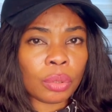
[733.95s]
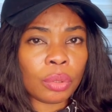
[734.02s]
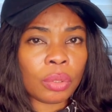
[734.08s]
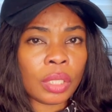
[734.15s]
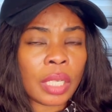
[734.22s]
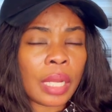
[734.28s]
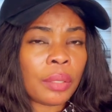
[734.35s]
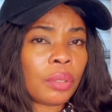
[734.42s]
So
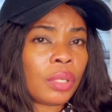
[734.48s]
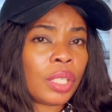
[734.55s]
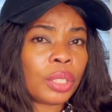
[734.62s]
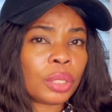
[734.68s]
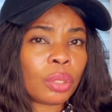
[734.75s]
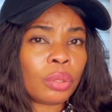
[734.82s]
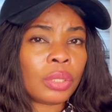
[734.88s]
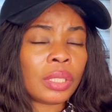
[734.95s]
the
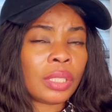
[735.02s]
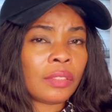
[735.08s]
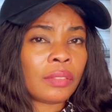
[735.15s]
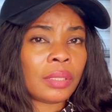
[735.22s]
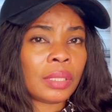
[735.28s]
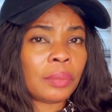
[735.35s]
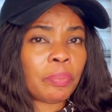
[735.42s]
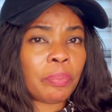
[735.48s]
calculation de
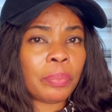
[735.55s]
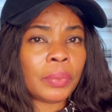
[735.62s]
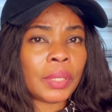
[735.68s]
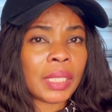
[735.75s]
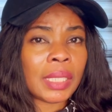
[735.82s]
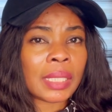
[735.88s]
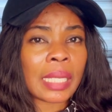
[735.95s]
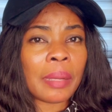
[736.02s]
de
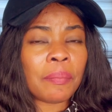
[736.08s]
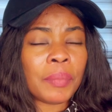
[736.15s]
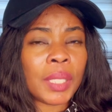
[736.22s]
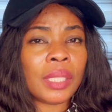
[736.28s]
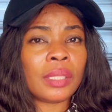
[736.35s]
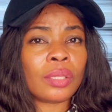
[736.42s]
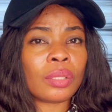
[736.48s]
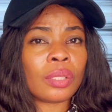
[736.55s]

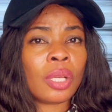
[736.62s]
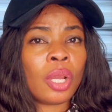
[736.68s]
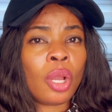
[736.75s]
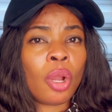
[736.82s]
determines